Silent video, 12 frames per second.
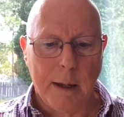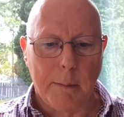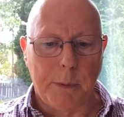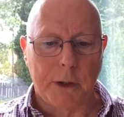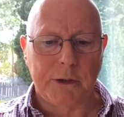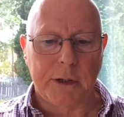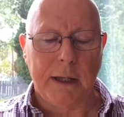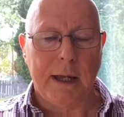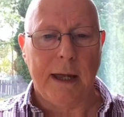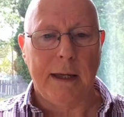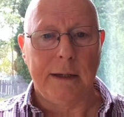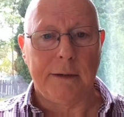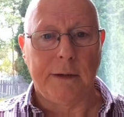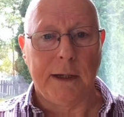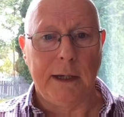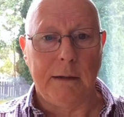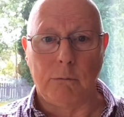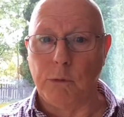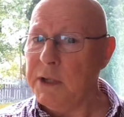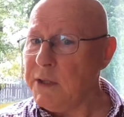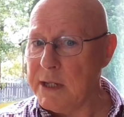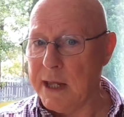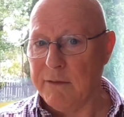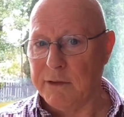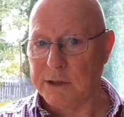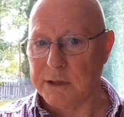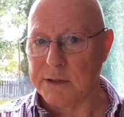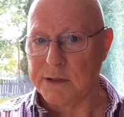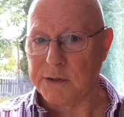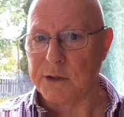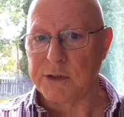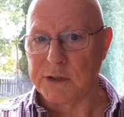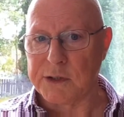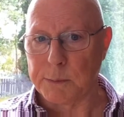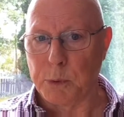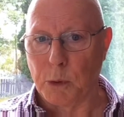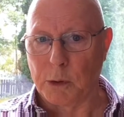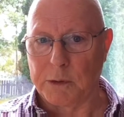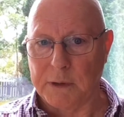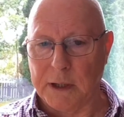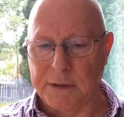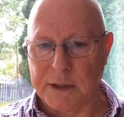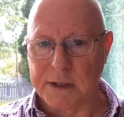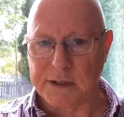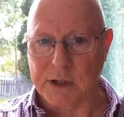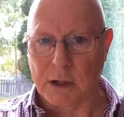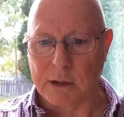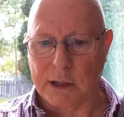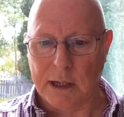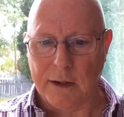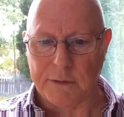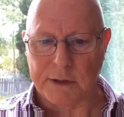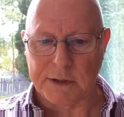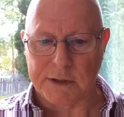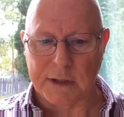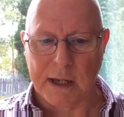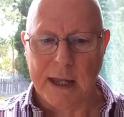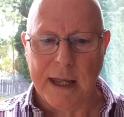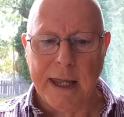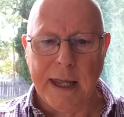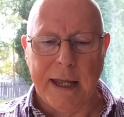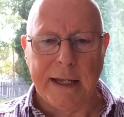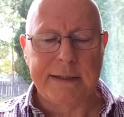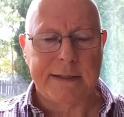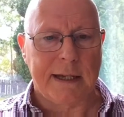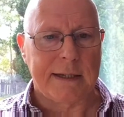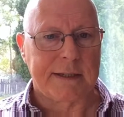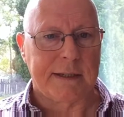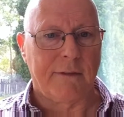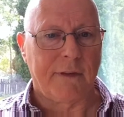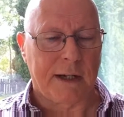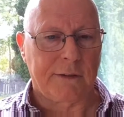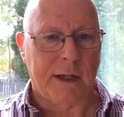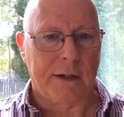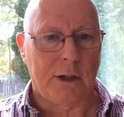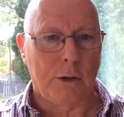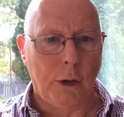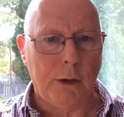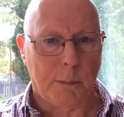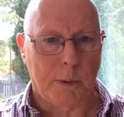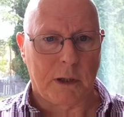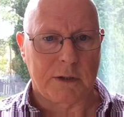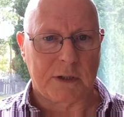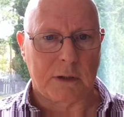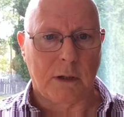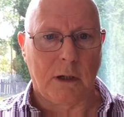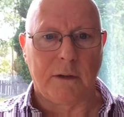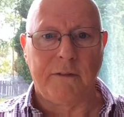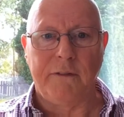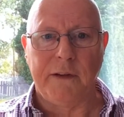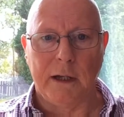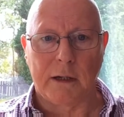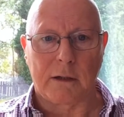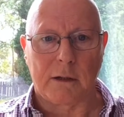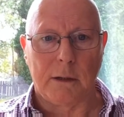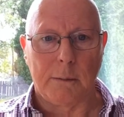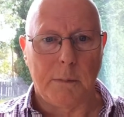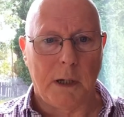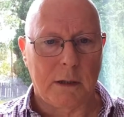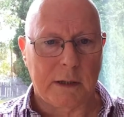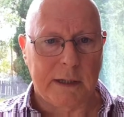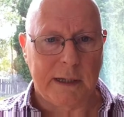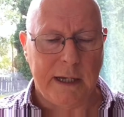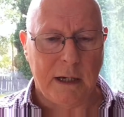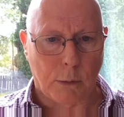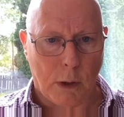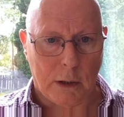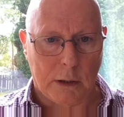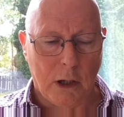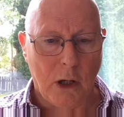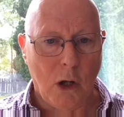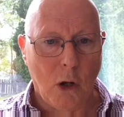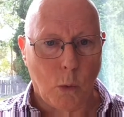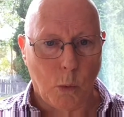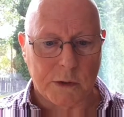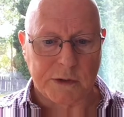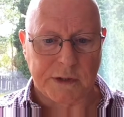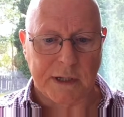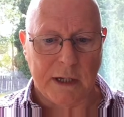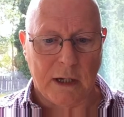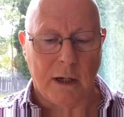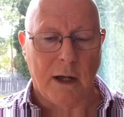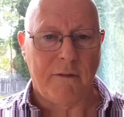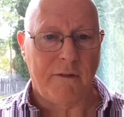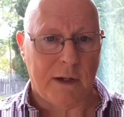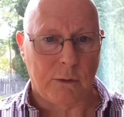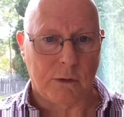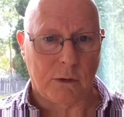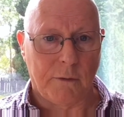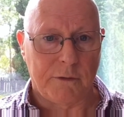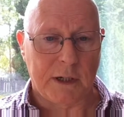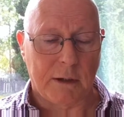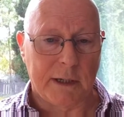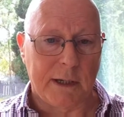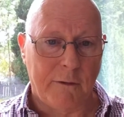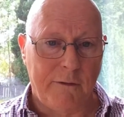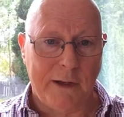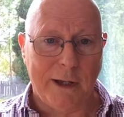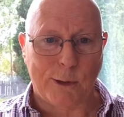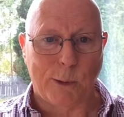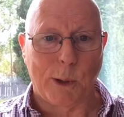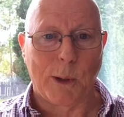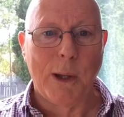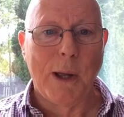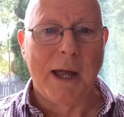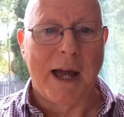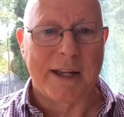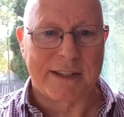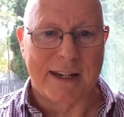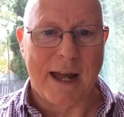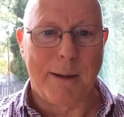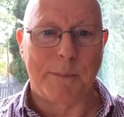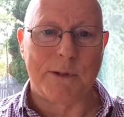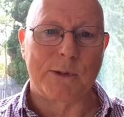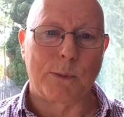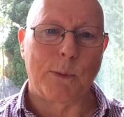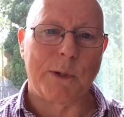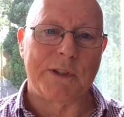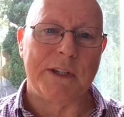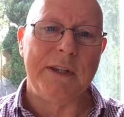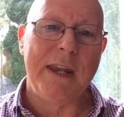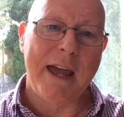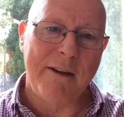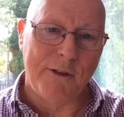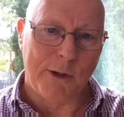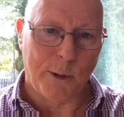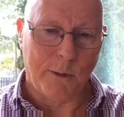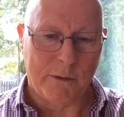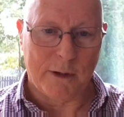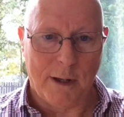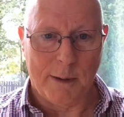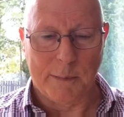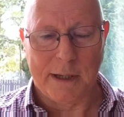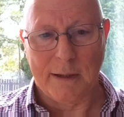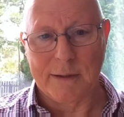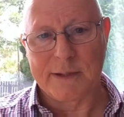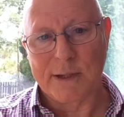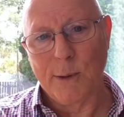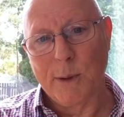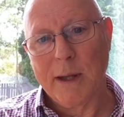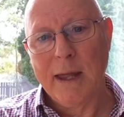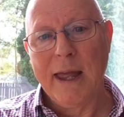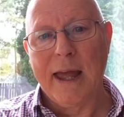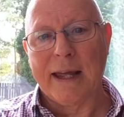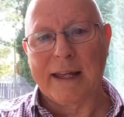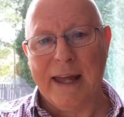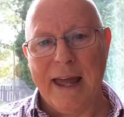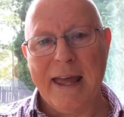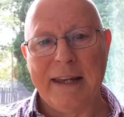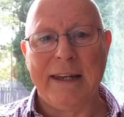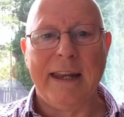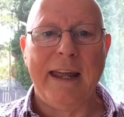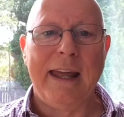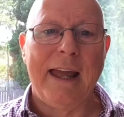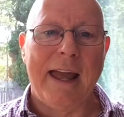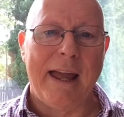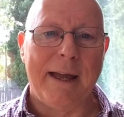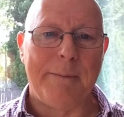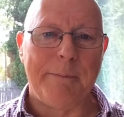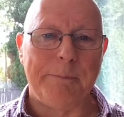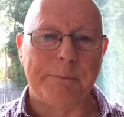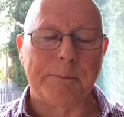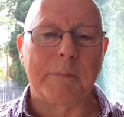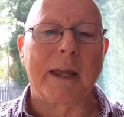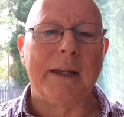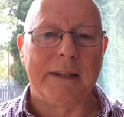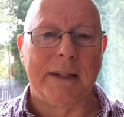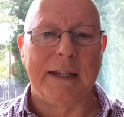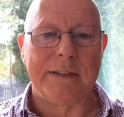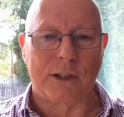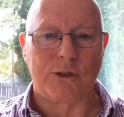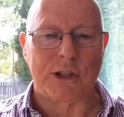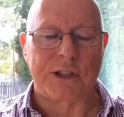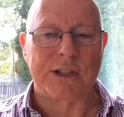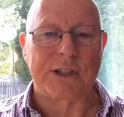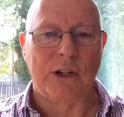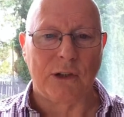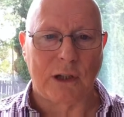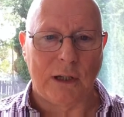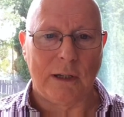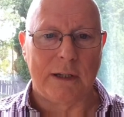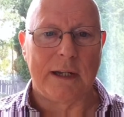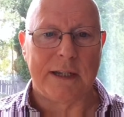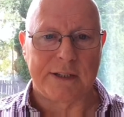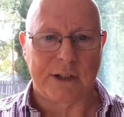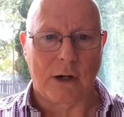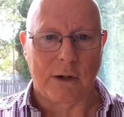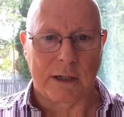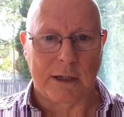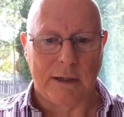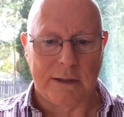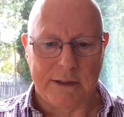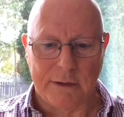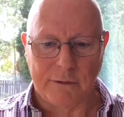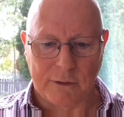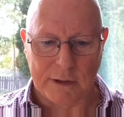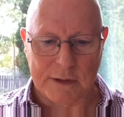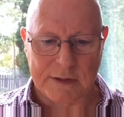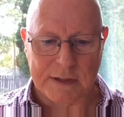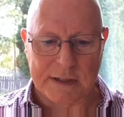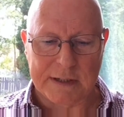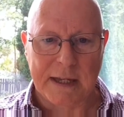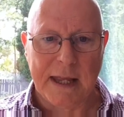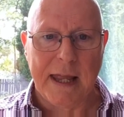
But the written evidence doesn't support that, the historical evidence. It says, in fact, that another person called Fiachra Mac Ciaran was the founder of Derry. Now, Fiachra, as it happens, was a nephew of Cholmcille. So, again, these are just subtle historical differences.